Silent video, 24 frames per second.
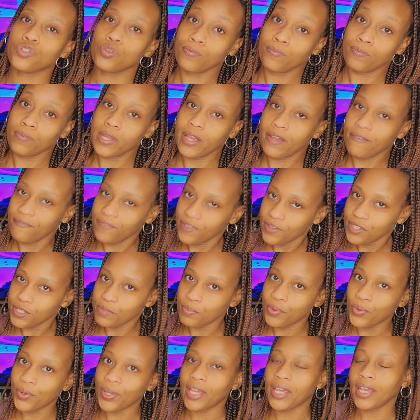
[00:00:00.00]

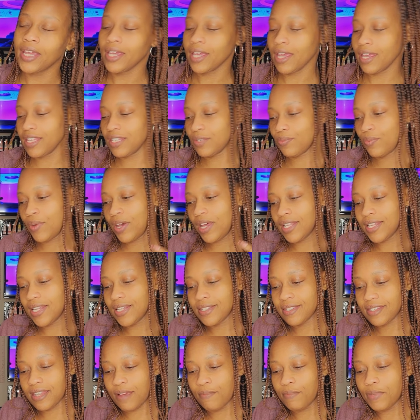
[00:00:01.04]
infusible ink, as well
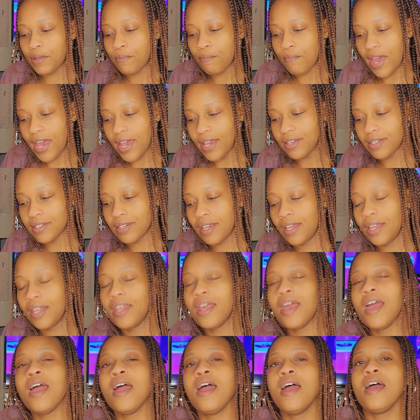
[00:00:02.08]
as sublimation.